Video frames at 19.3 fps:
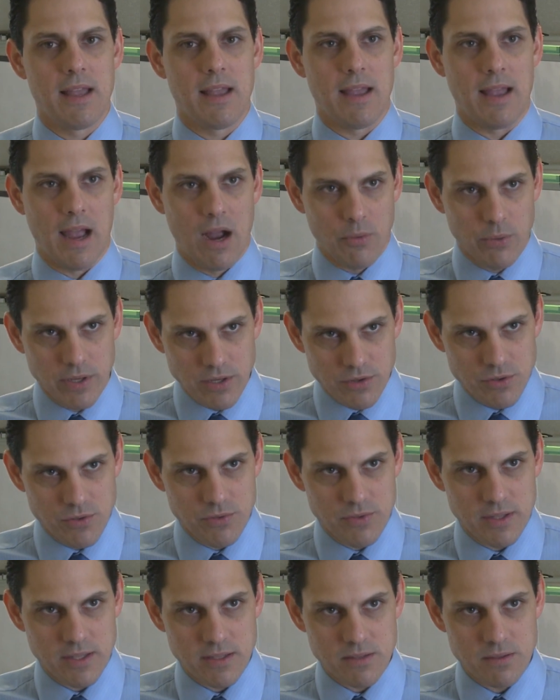how we can do
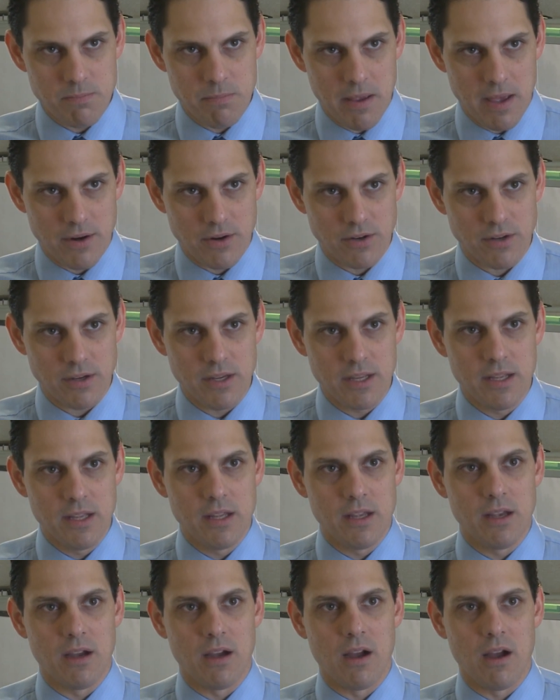things better,
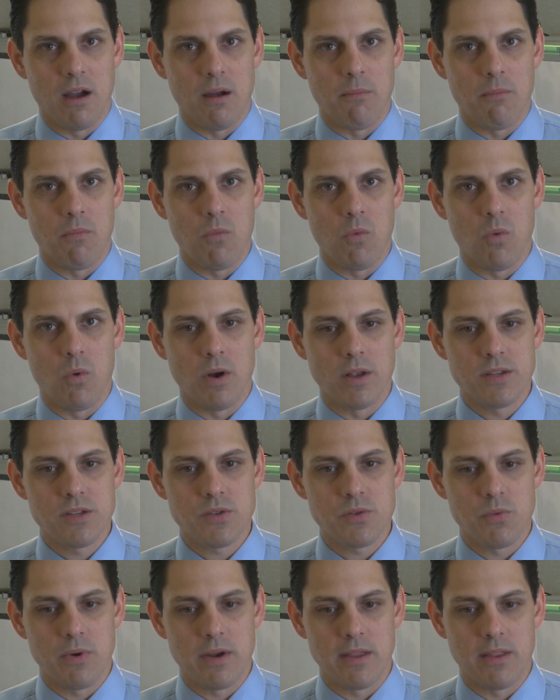um, what's
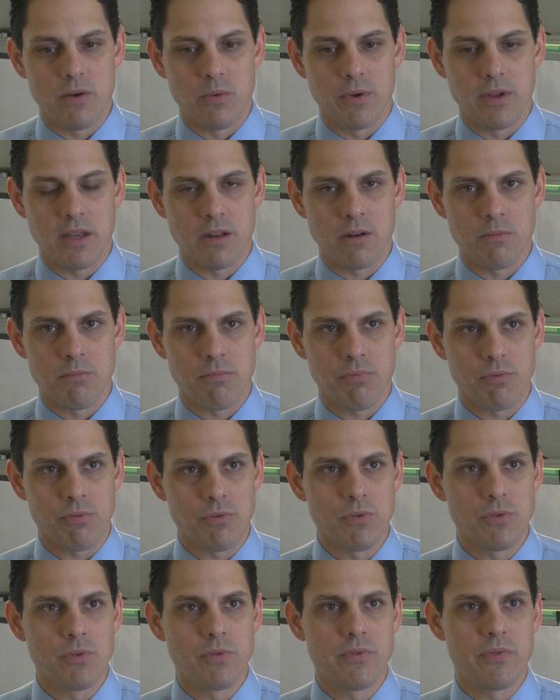the way that we can
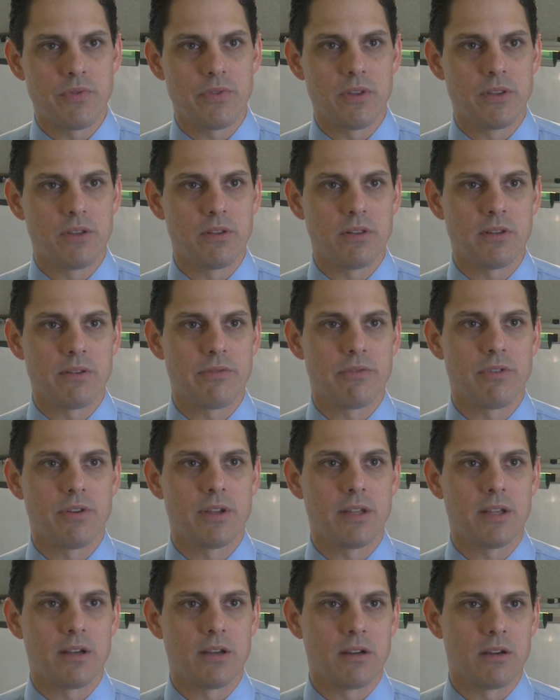improve the
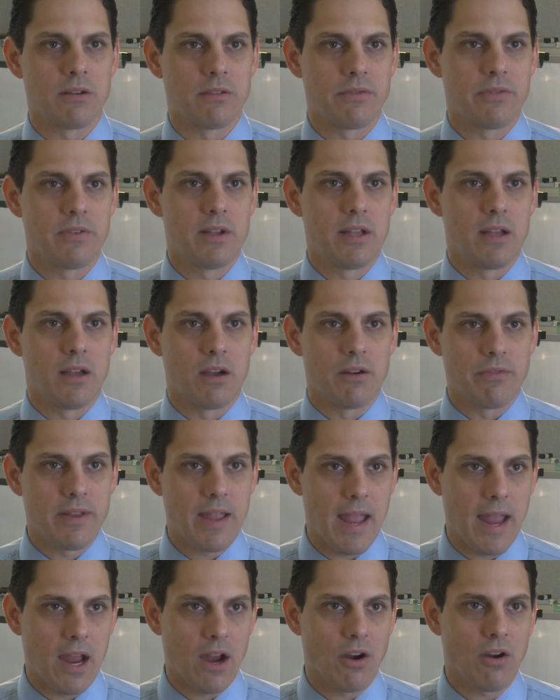delivery of of
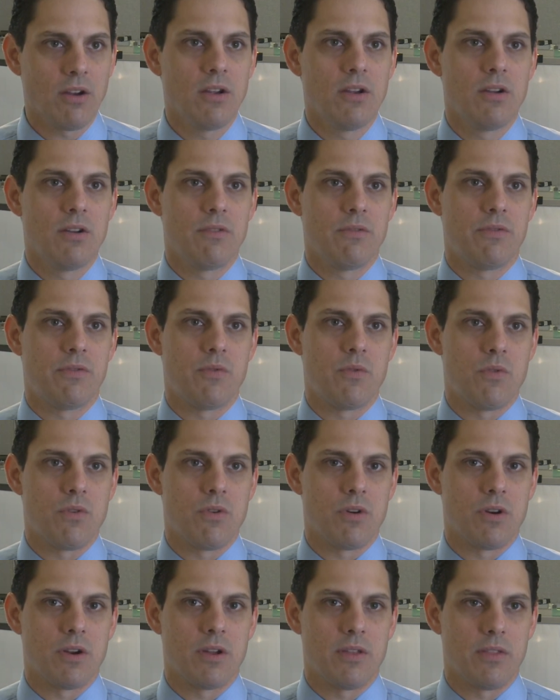care
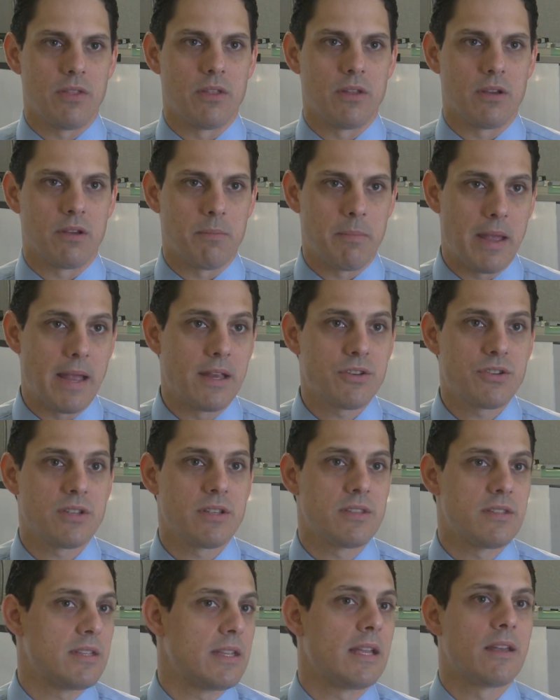for the
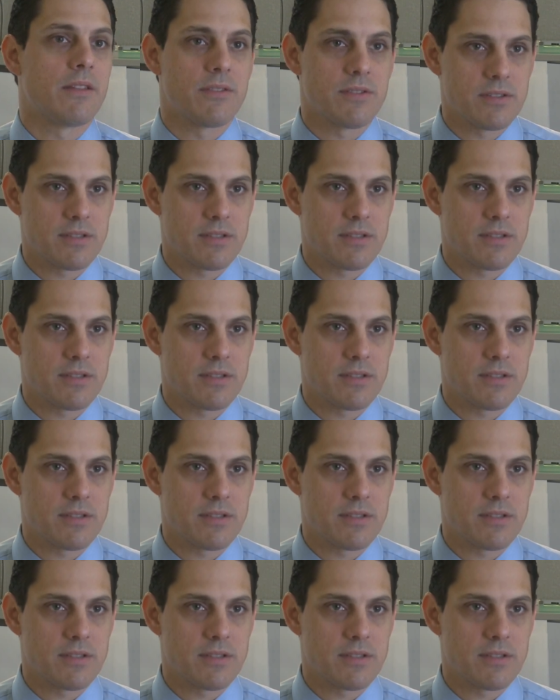patients and the